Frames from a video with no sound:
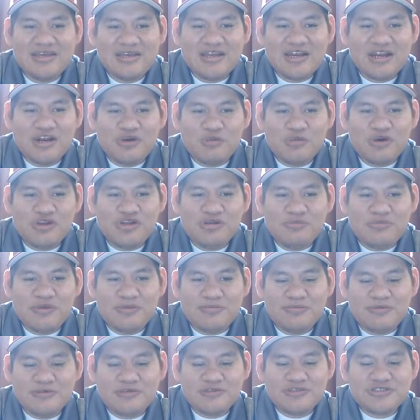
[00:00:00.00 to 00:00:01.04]
or what do
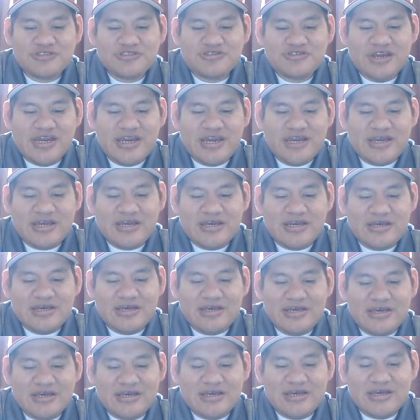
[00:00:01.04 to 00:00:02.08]
people track?
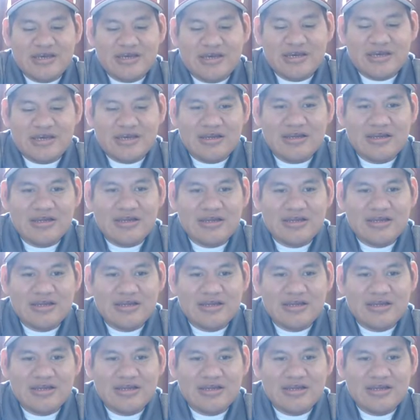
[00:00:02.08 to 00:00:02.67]
Let